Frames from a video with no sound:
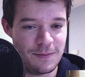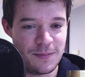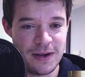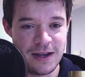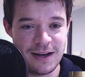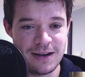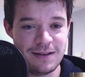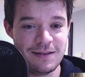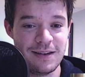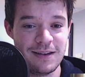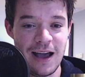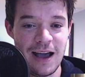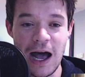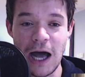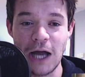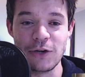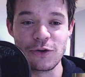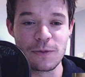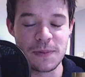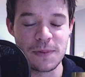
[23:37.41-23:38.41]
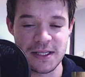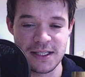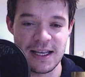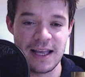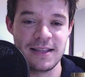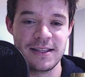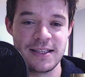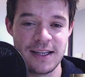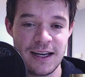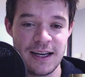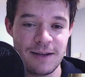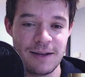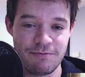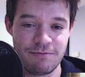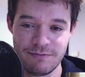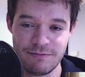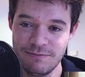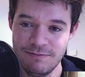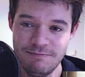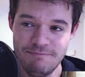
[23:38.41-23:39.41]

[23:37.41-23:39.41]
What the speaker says: I've been 100% in it.